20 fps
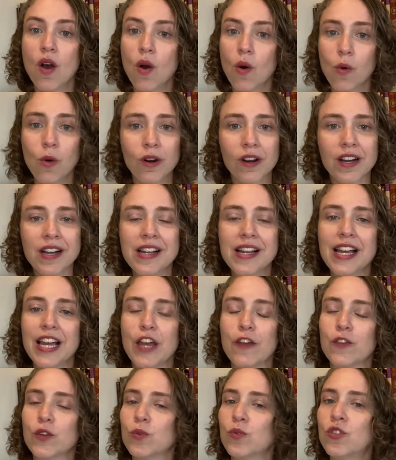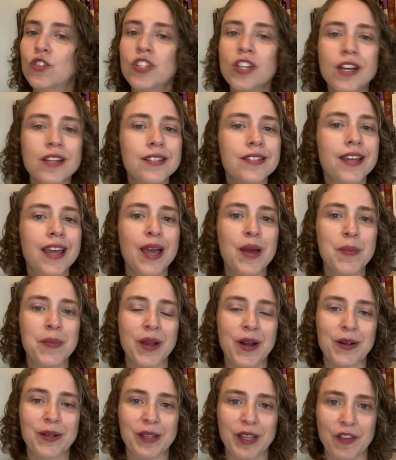Or if you just can't
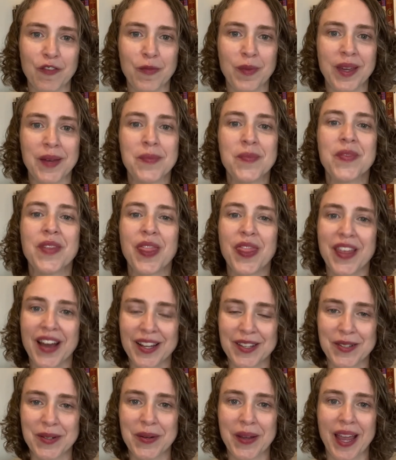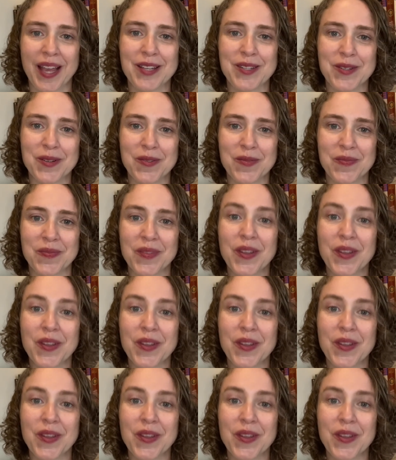bear to leave me, that's okay too.